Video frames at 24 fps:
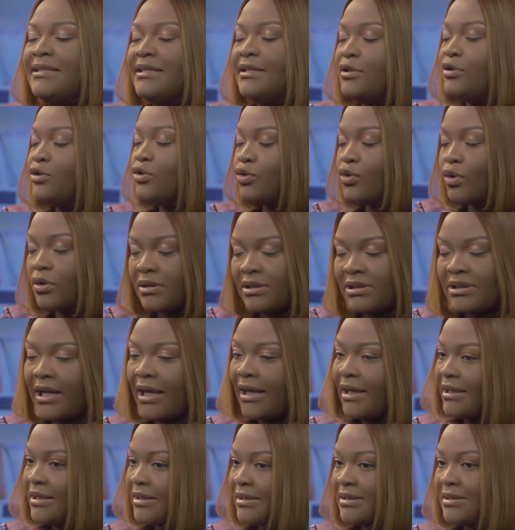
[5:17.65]
did not
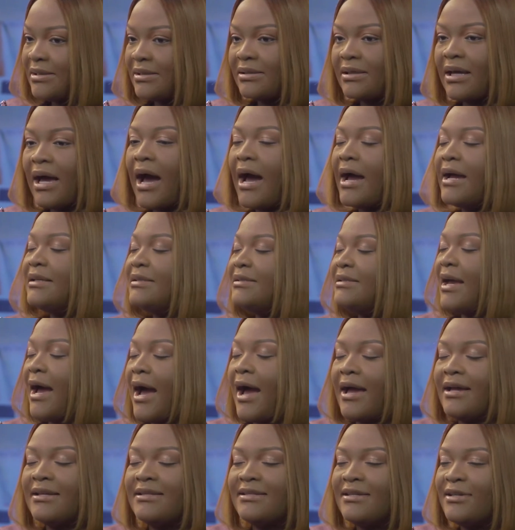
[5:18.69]
like it. I
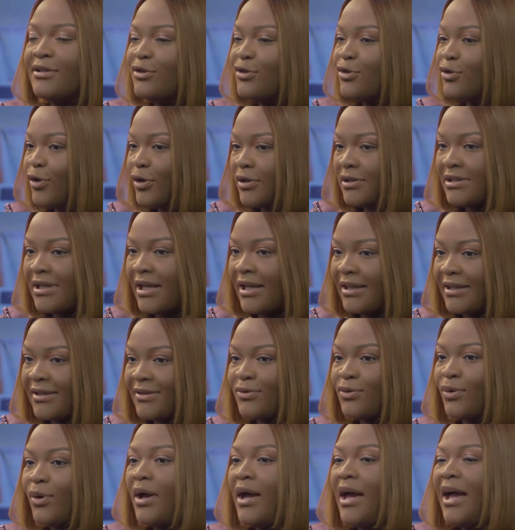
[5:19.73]
did not like it.
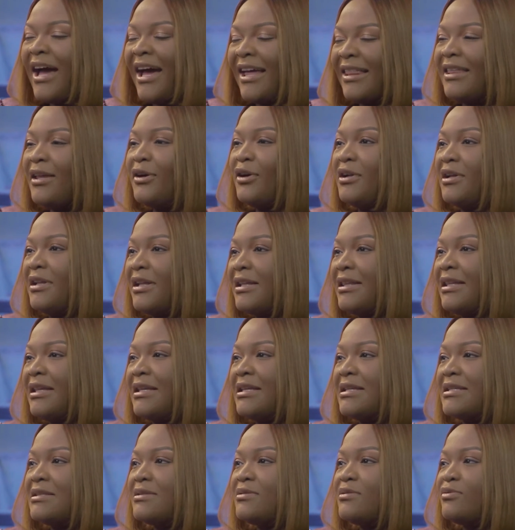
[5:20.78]
So I think another
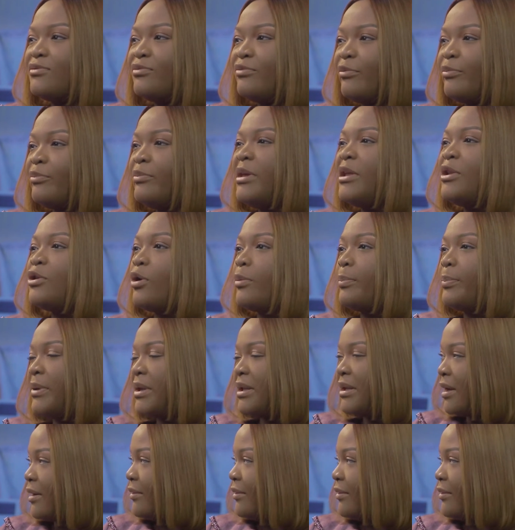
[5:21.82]
thing is me not being